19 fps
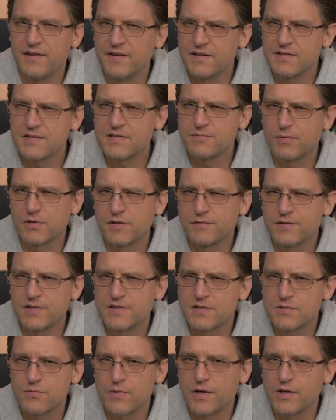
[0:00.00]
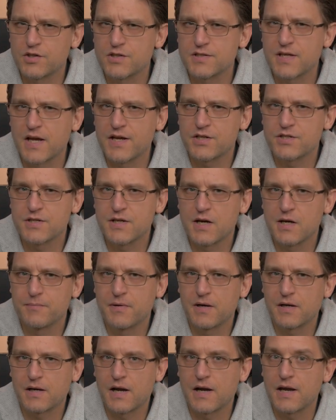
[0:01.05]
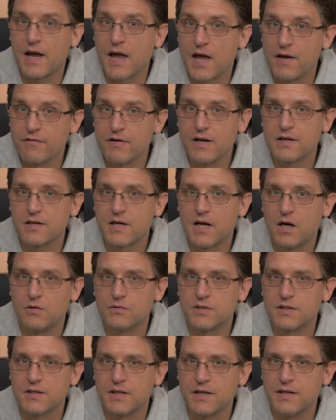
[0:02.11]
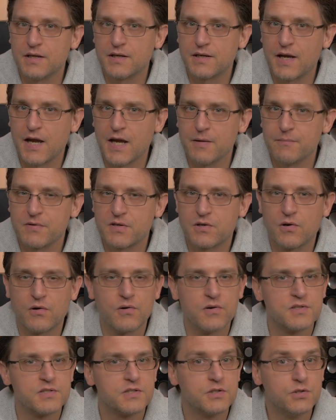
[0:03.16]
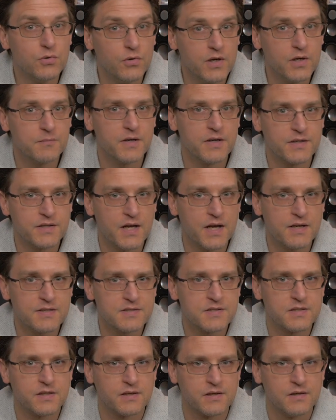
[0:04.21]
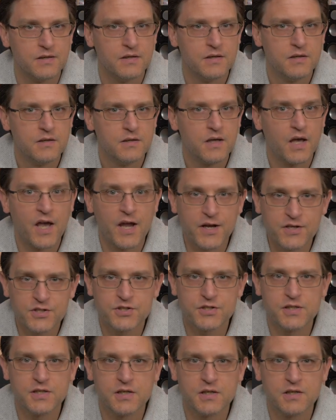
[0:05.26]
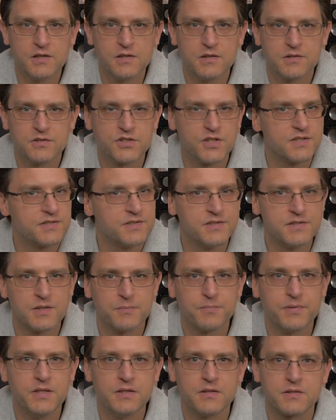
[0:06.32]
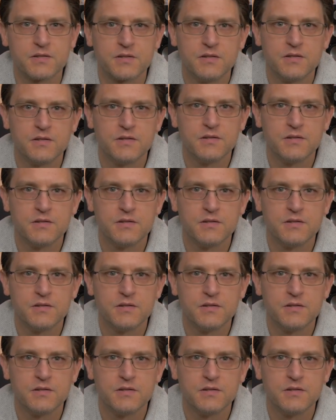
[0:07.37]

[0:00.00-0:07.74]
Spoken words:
And this is one of the strangest HDR bug I ever encountered in a game, because during my testing, HDR just disappeared.